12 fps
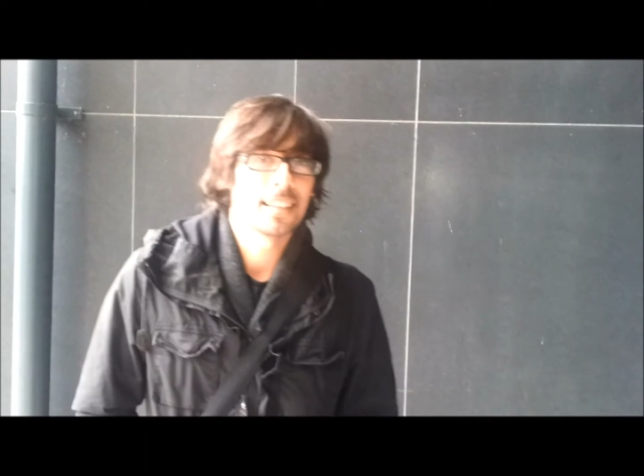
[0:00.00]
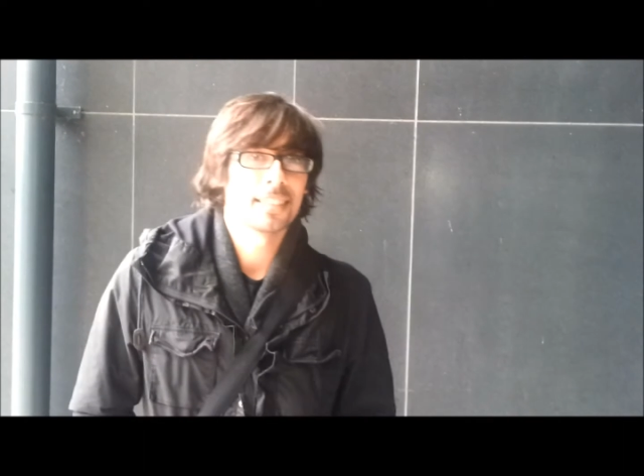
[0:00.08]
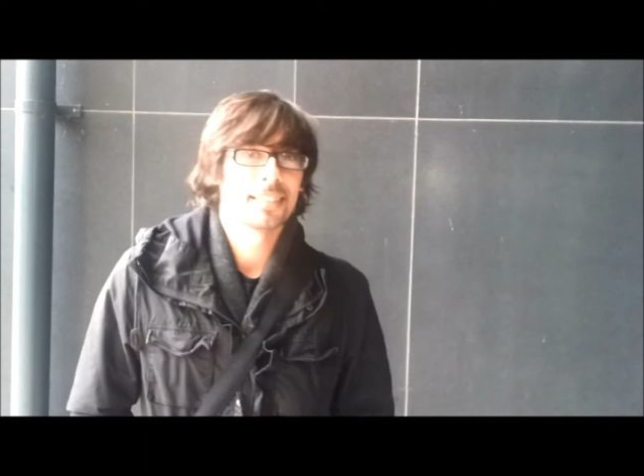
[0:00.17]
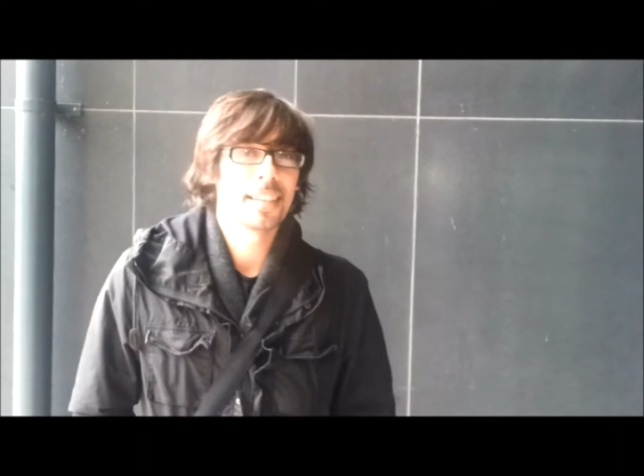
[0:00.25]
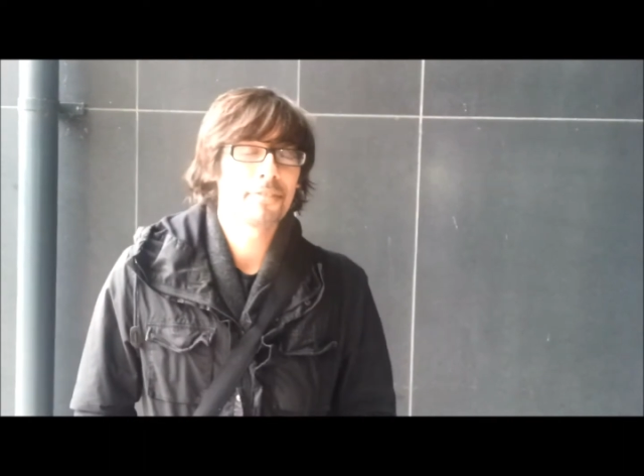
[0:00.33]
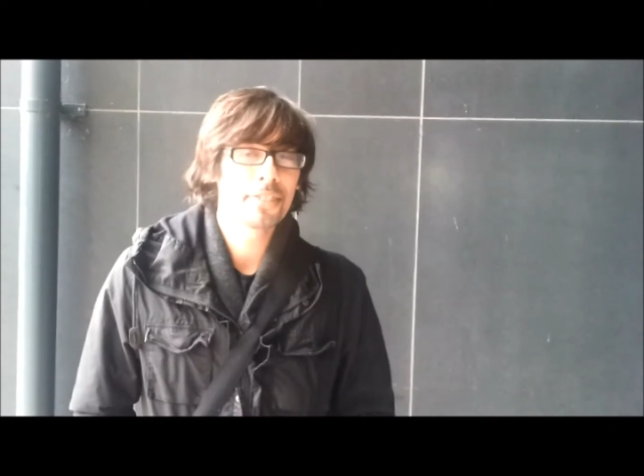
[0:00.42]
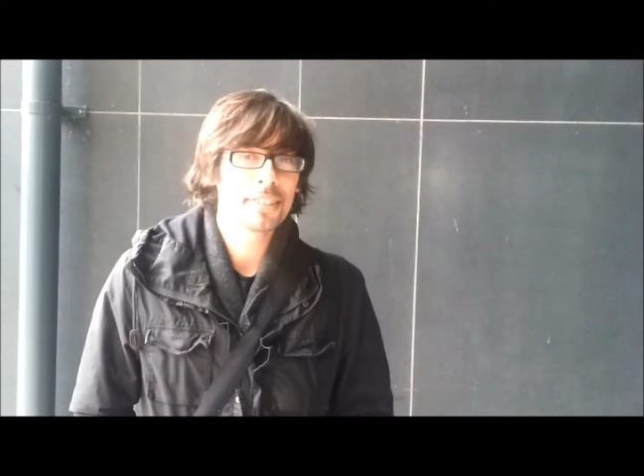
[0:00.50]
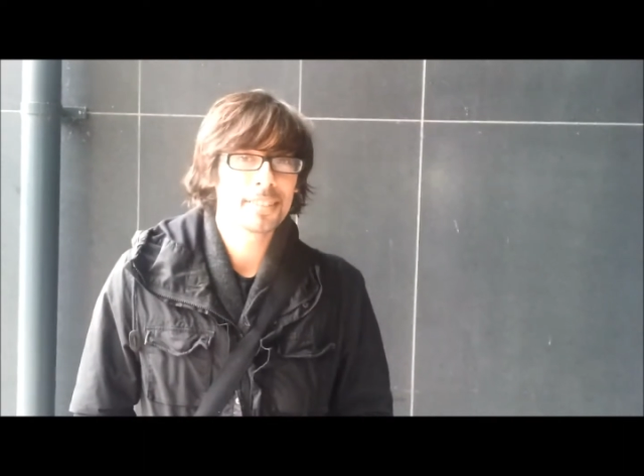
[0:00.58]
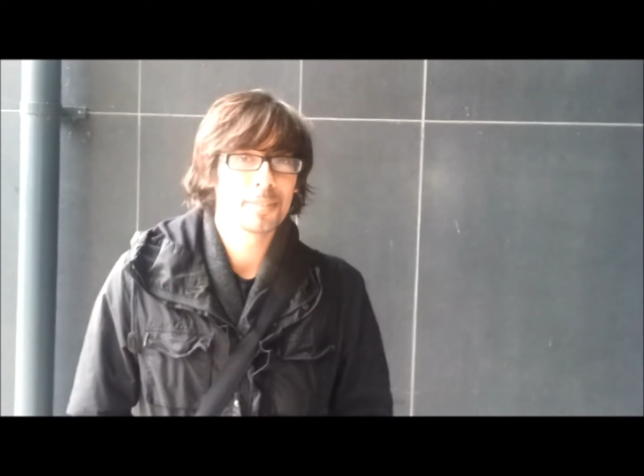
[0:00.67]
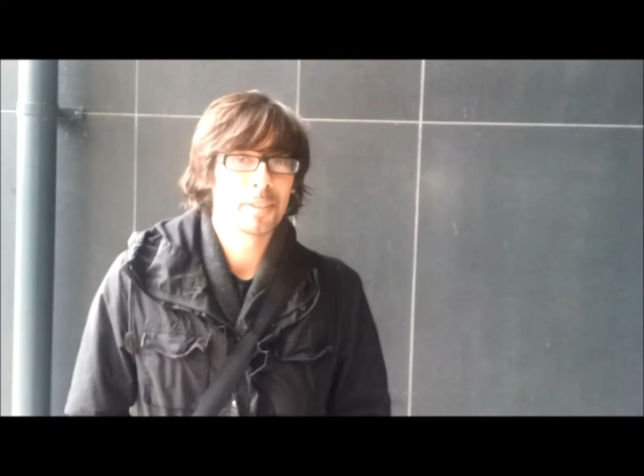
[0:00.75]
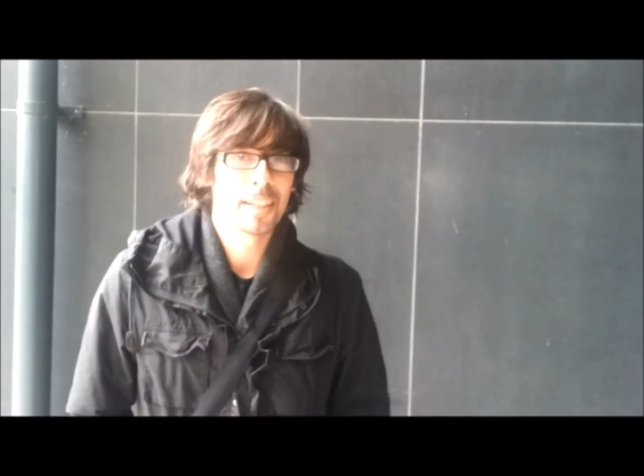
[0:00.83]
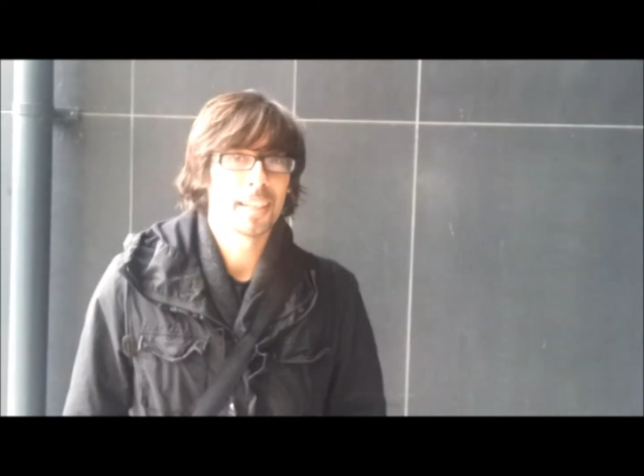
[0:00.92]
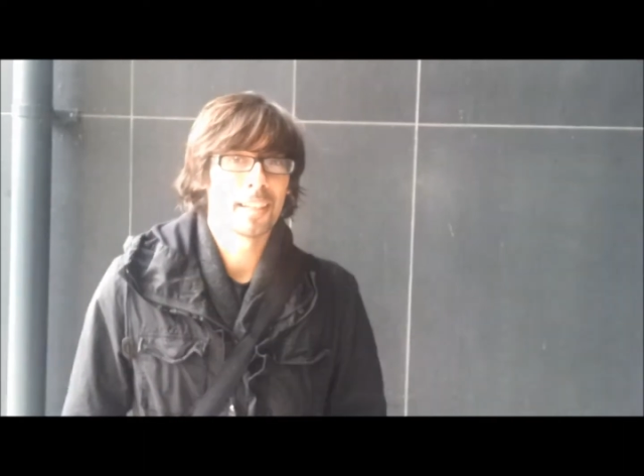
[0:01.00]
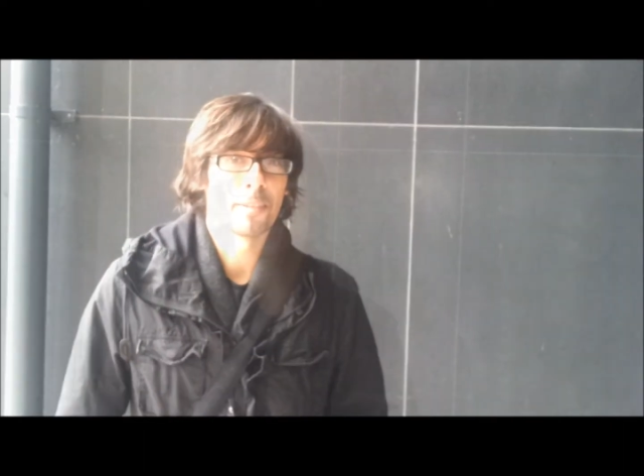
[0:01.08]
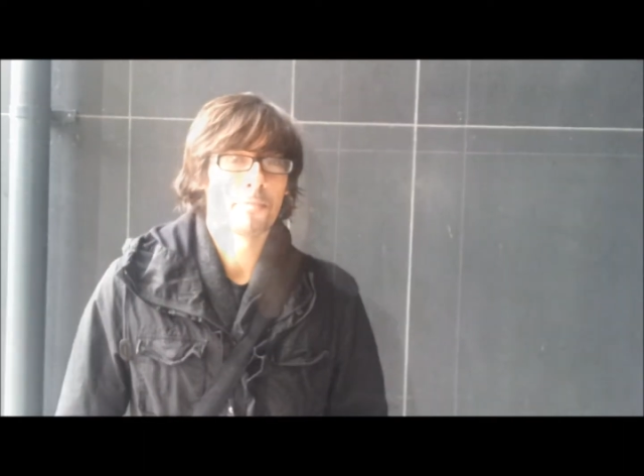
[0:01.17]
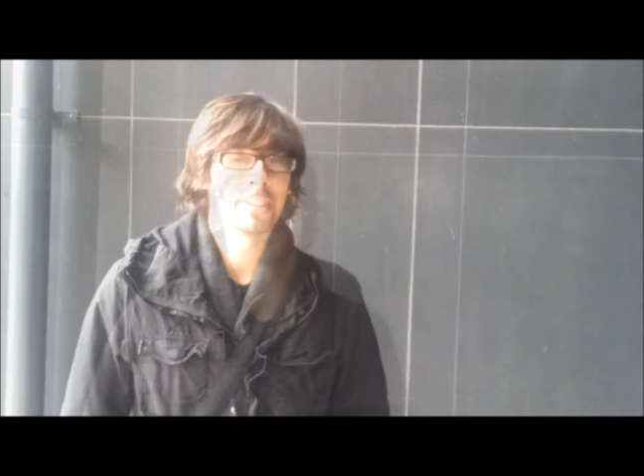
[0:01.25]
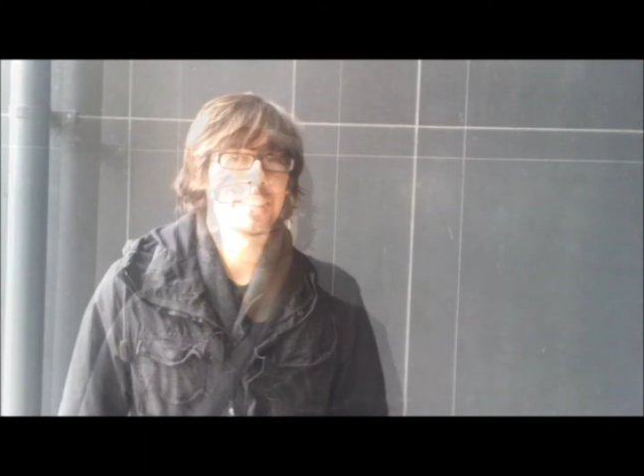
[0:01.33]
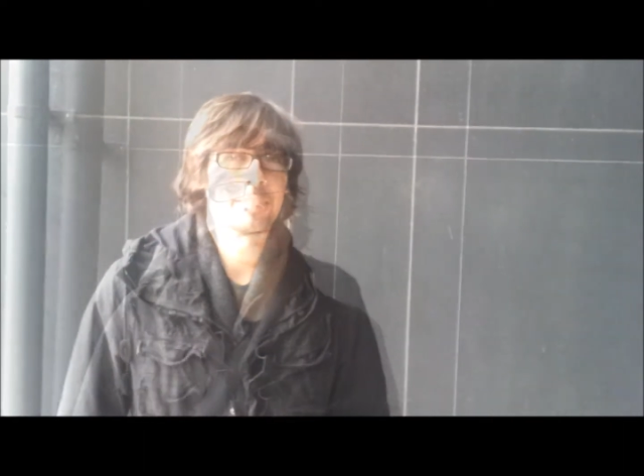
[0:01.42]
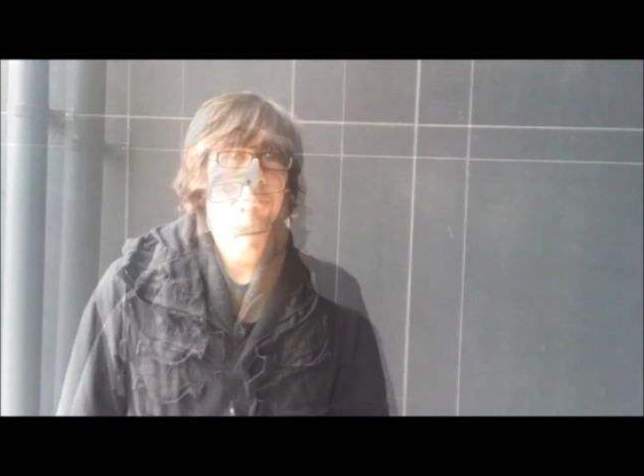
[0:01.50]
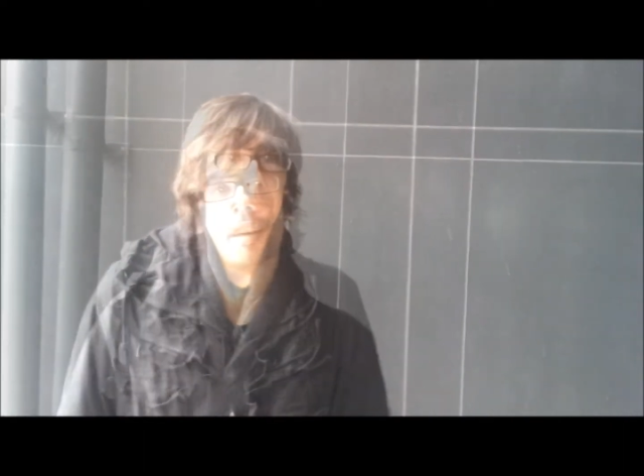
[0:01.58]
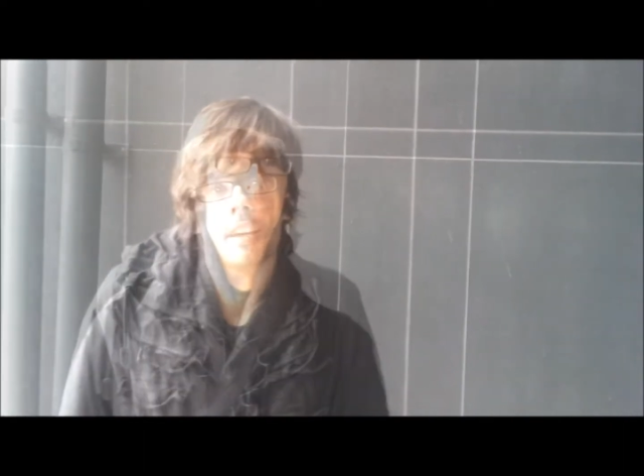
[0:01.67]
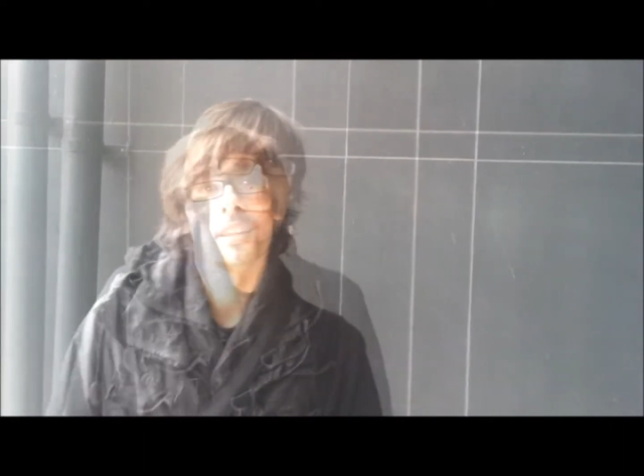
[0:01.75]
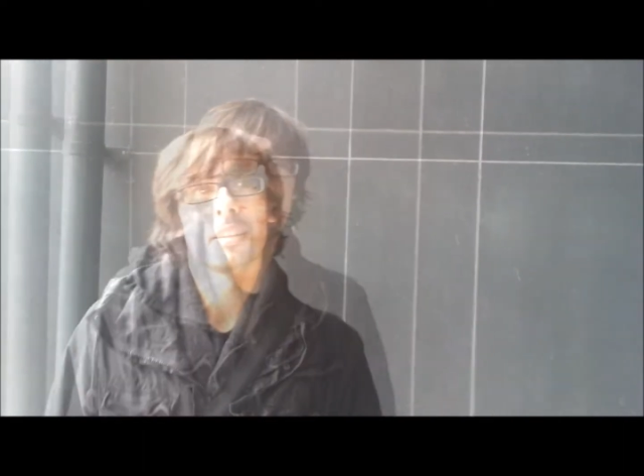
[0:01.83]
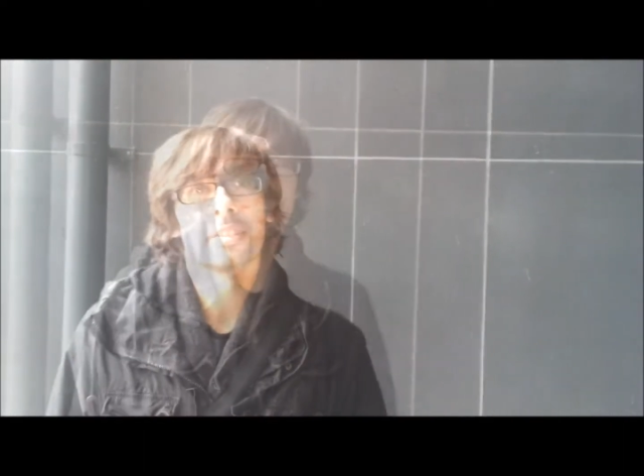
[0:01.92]
Devon, uh, originally from
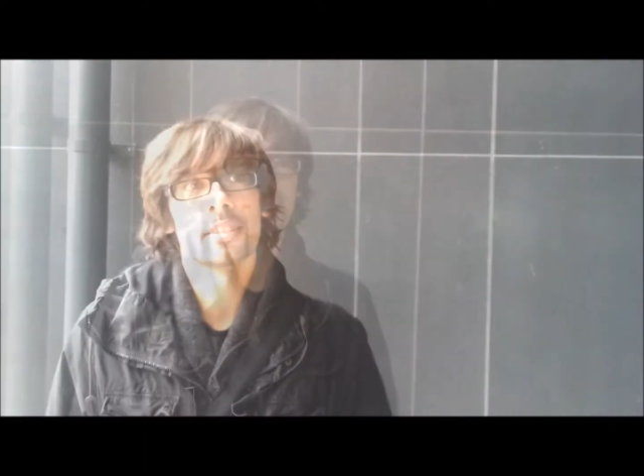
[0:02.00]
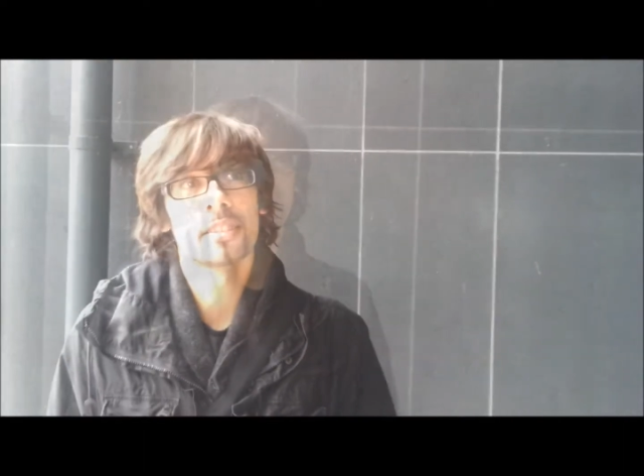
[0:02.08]
Essex.